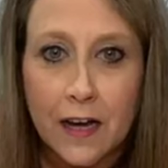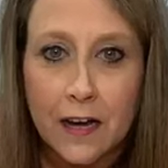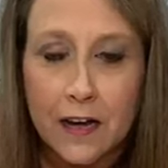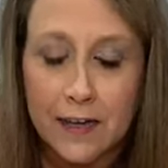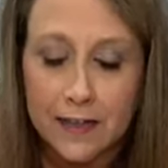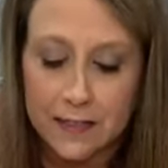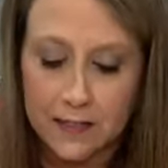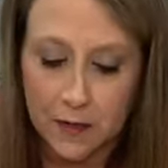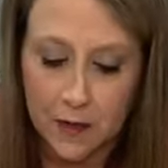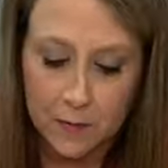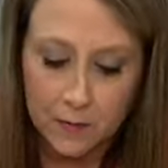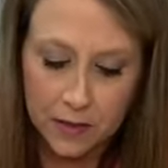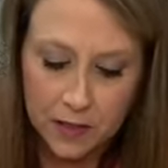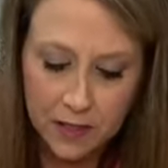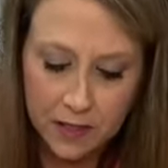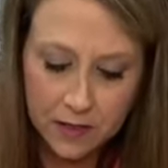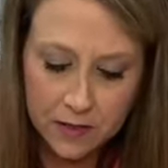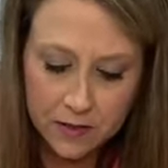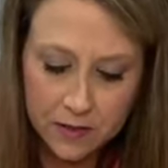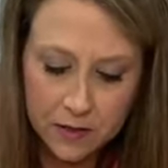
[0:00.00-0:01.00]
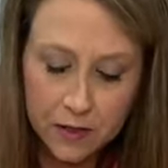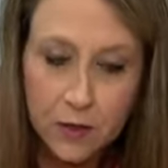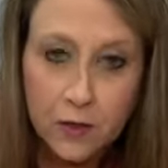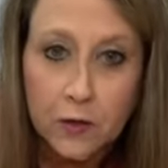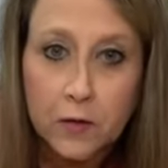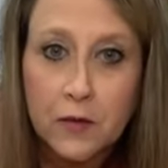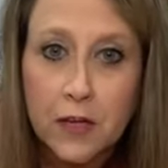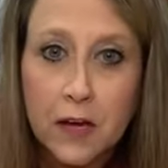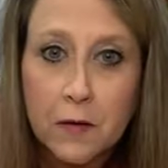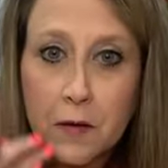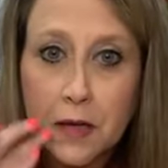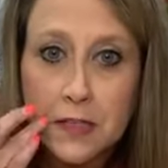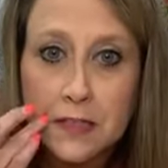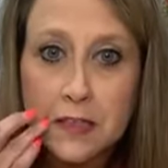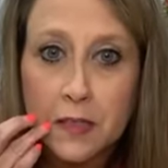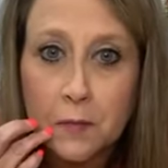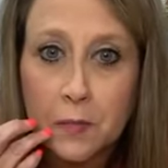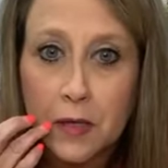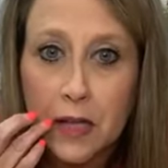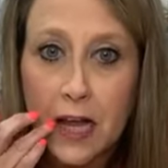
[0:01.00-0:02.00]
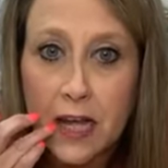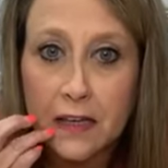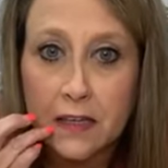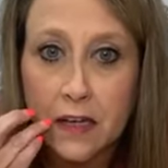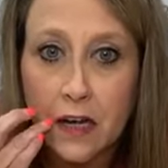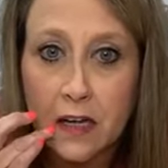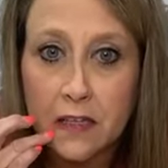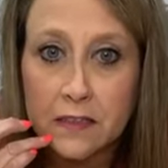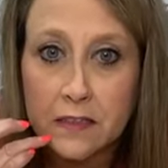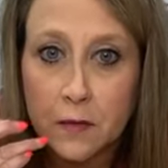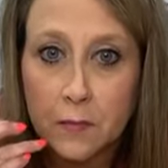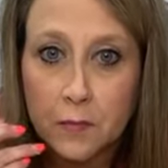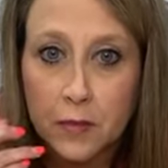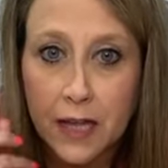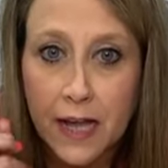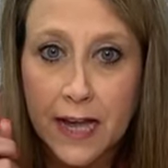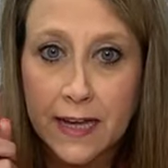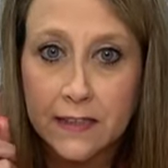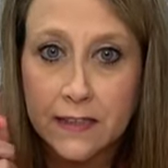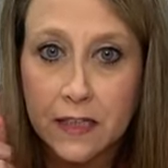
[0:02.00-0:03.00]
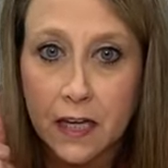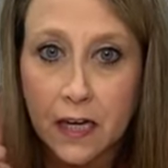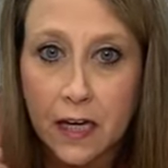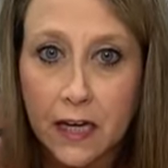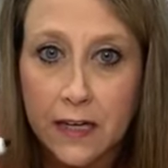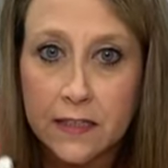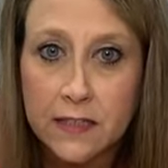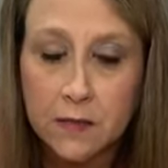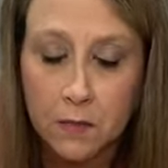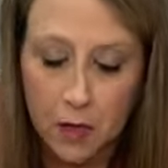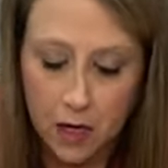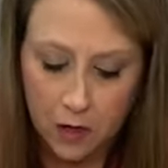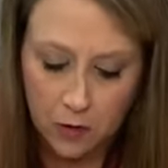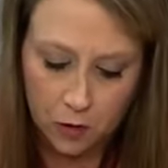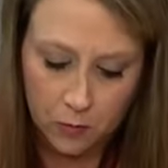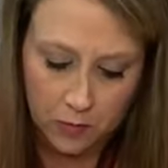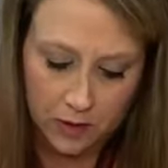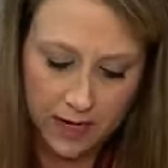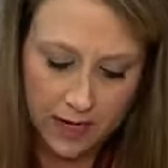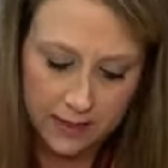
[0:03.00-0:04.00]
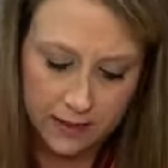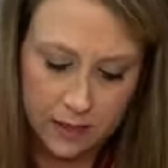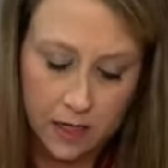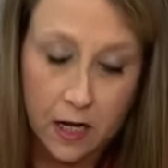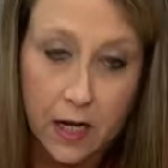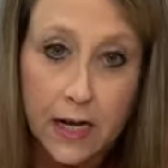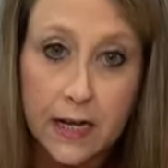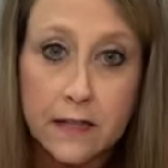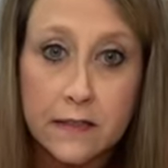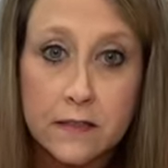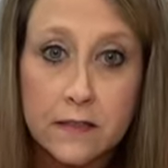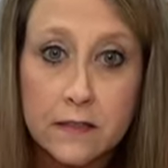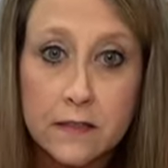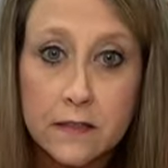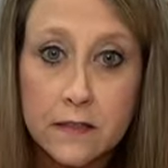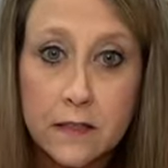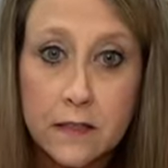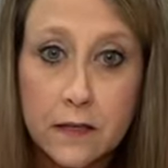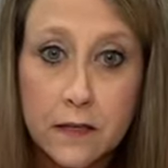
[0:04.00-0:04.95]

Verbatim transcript: All right, so I'm gonna do, everybody said black dots. So black dots, smaller black dots.